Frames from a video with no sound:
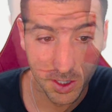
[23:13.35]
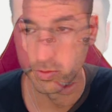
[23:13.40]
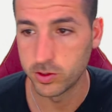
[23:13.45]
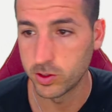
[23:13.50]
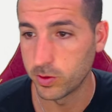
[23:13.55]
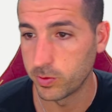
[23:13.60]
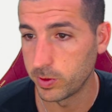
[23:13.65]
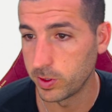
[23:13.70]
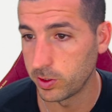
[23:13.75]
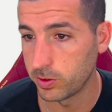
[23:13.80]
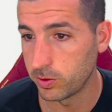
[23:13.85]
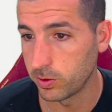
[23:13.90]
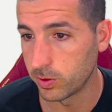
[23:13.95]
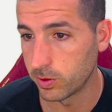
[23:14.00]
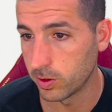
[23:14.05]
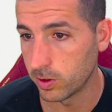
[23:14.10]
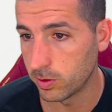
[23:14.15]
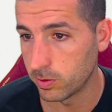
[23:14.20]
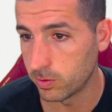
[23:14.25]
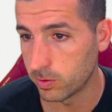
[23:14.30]
So we need to
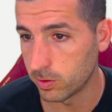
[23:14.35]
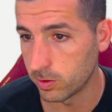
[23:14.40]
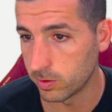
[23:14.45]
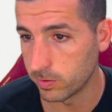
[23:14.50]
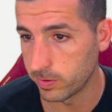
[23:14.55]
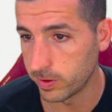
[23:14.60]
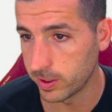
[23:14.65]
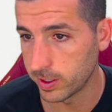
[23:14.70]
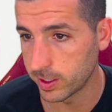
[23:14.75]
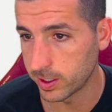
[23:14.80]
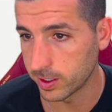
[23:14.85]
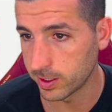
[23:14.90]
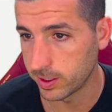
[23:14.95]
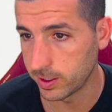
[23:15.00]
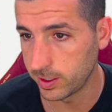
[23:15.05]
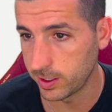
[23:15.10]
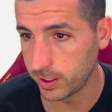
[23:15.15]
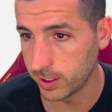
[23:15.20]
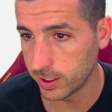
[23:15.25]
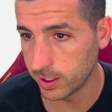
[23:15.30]
go over
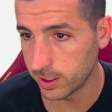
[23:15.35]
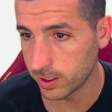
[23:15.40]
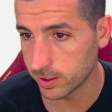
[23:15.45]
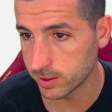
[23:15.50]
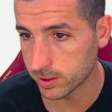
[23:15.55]
here.